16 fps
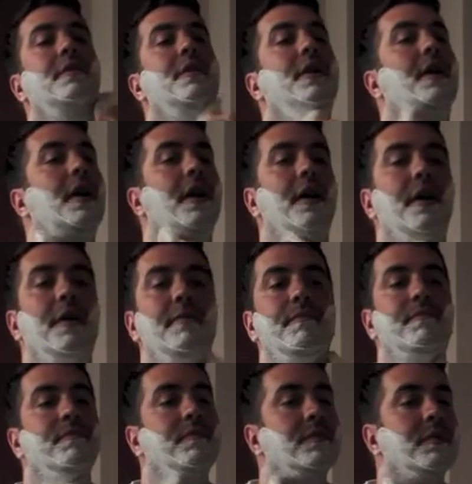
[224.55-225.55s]

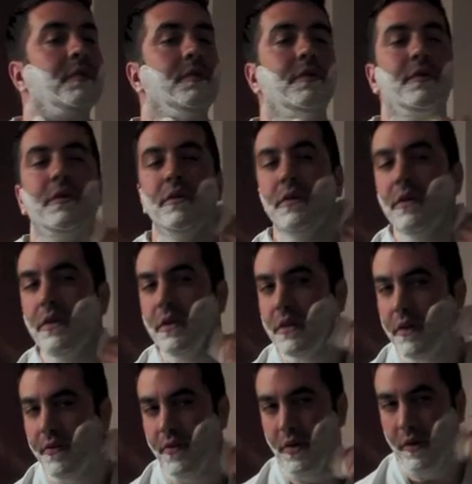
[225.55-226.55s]

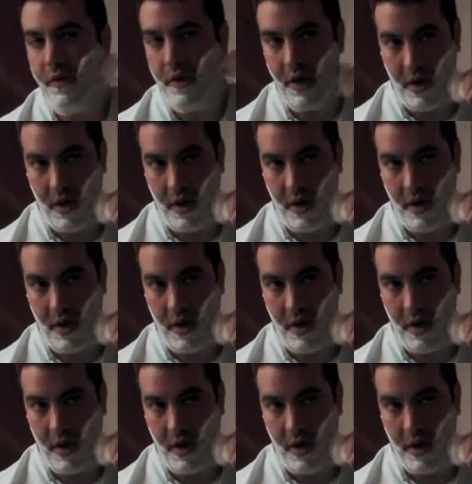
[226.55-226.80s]
the first